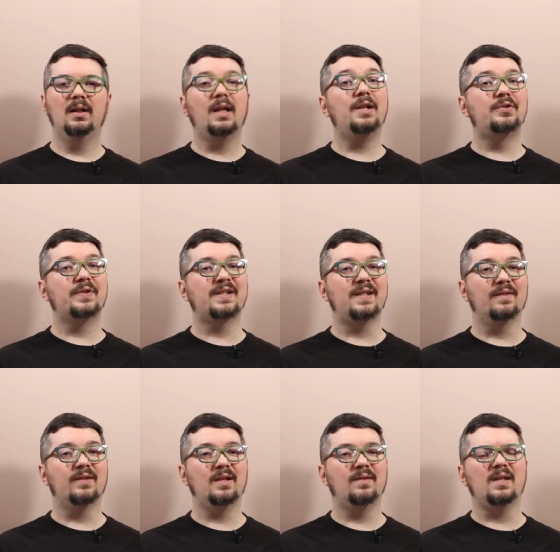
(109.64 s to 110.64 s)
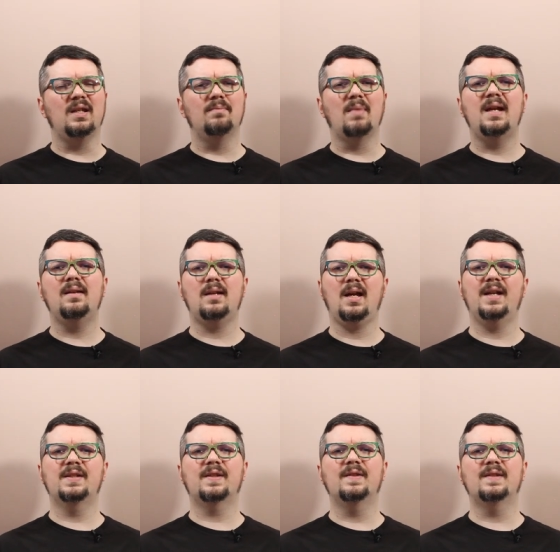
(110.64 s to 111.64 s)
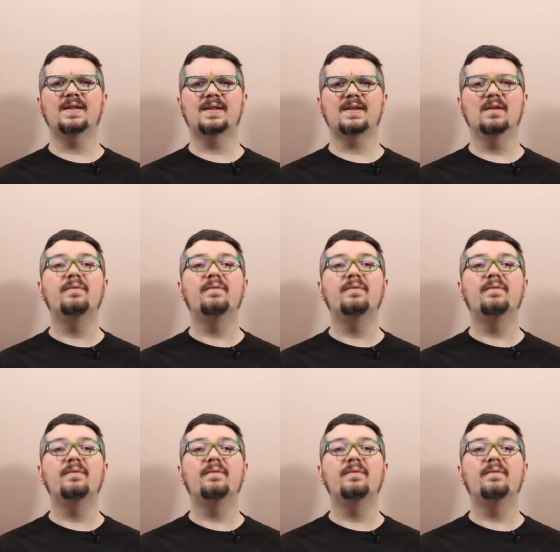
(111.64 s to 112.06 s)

Interestingly, the main cast consists